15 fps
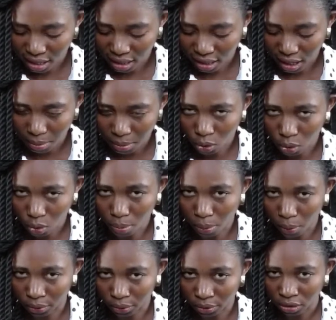a chemical
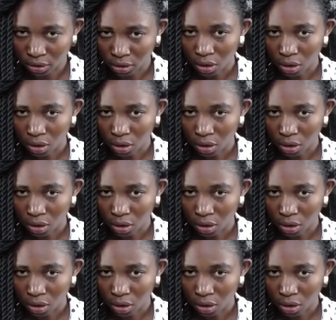bond